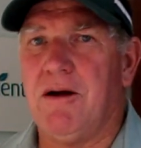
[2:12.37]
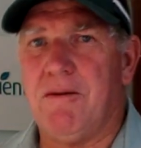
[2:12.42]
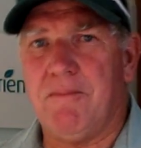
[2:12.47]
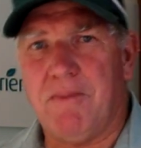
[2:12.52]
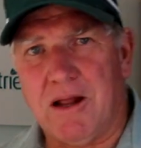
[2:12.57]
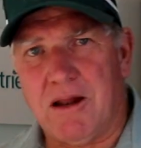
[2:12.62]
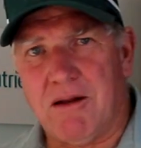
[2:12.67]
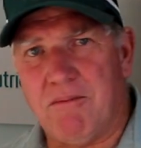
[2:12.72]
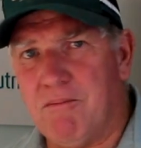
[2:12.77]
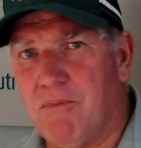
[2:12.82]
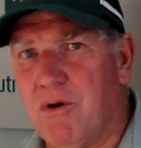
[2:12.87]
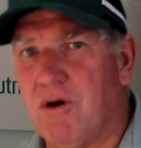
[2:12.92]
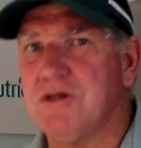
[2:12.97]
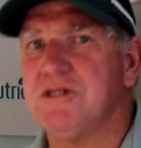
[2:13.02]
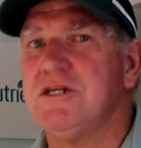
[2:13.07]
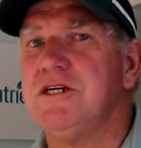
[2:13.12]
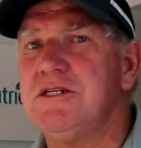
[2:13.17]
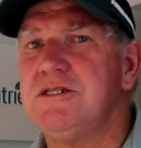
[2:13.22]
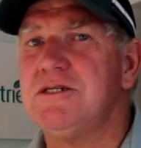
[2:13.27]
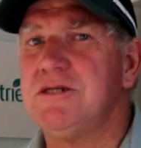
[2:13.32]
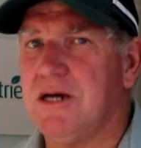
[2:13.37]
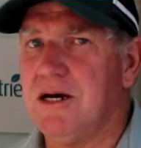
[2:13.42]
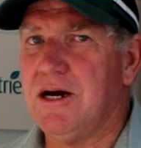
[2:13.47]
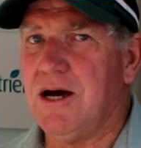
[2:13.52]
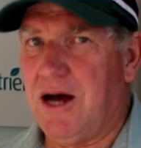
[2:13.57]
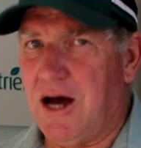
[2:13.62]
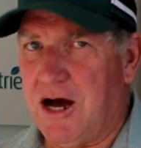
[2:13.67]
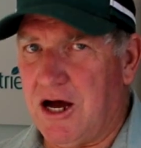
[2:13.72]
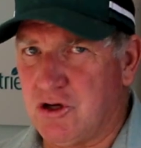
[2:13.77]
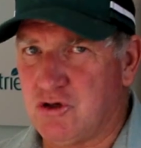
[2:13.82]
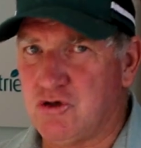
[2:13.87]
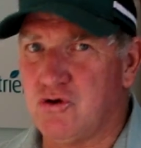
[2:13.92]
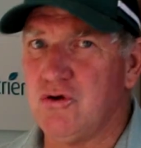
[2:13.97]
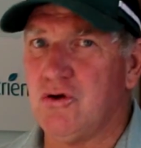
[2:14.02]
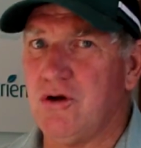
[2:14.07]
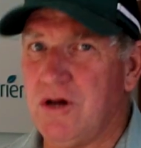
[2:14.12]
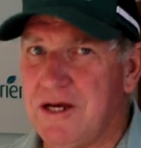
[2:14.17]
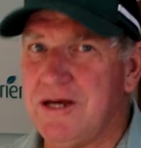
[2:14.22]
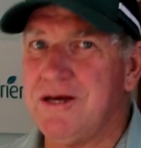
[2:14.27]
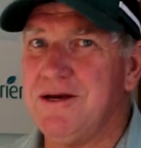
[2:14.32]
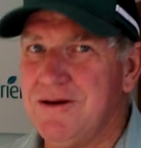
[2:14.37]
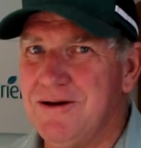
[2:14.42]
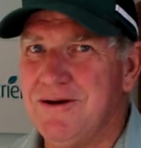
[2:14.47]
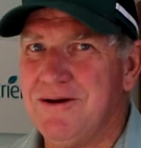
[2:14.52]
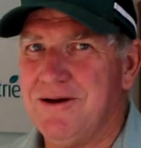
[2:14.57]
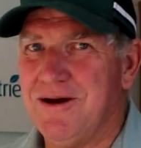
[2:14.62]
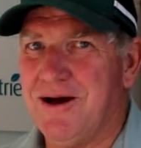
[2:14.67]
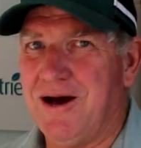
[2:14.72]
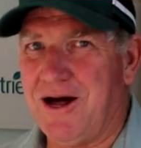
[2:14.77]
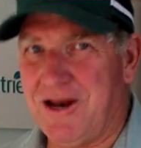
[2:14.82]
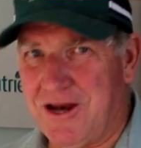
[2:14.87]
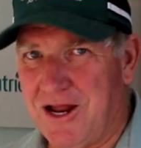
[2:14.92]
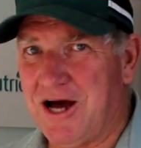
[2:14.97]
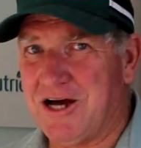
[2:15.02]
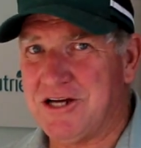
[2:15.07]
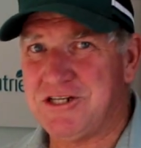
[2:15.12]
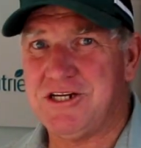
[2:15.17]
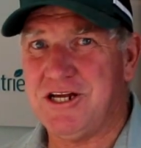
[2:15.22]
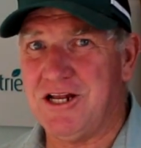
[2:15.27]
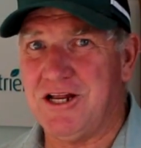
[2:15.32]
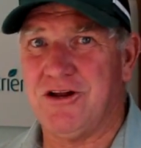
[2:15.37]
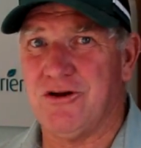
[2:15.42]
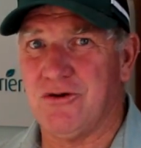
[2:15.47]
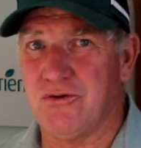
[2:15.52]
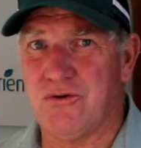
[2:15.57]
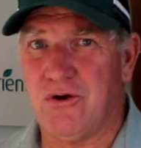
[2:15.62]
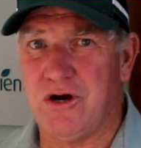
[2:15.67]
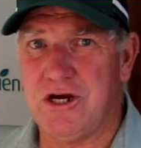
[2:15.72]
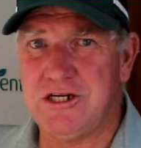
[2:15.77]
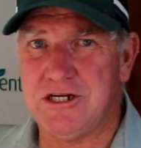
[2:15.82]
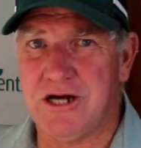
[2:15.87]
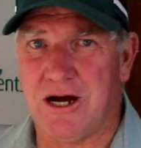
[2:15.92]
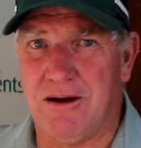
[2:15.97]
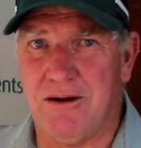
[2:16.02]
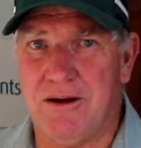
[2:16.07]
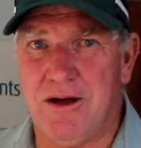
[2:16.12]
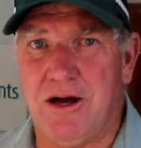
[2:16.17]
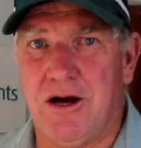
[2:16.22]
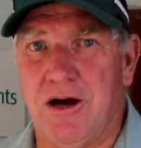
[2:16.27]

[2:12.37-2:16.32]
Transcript: but mozzies are truly a nasty little creature.